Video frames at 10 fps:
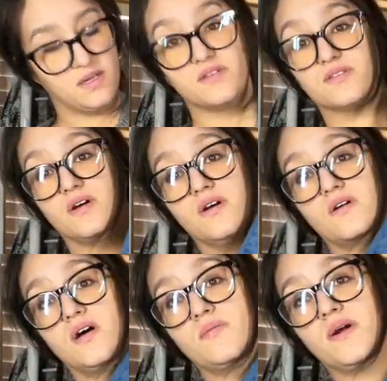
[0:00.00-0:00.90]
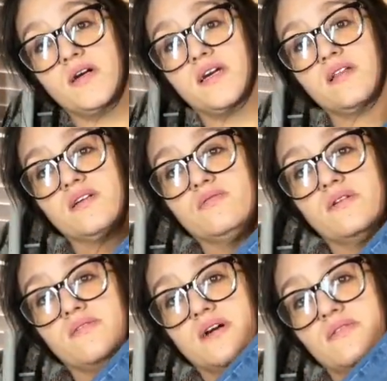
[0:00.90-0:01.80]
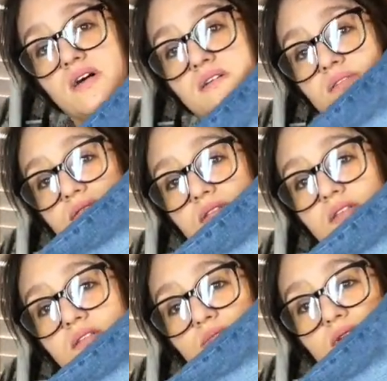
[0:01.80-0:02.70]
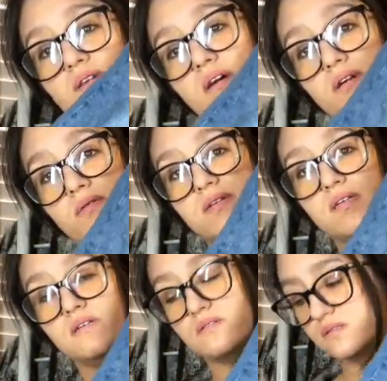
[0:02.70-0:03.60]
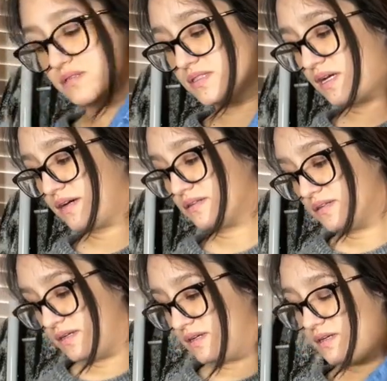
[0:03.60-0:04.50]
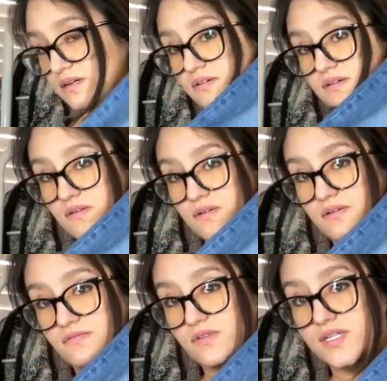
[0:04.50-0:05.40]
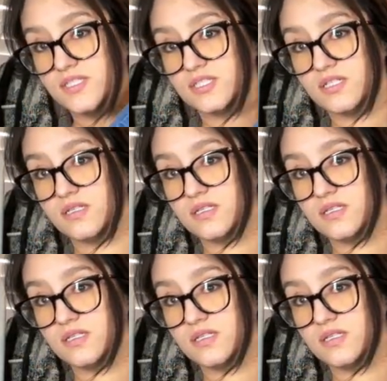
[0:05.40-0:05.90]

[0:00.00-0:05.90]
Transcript: so I'll probably get like $25 for these, but they are a really cute little style. Little fringe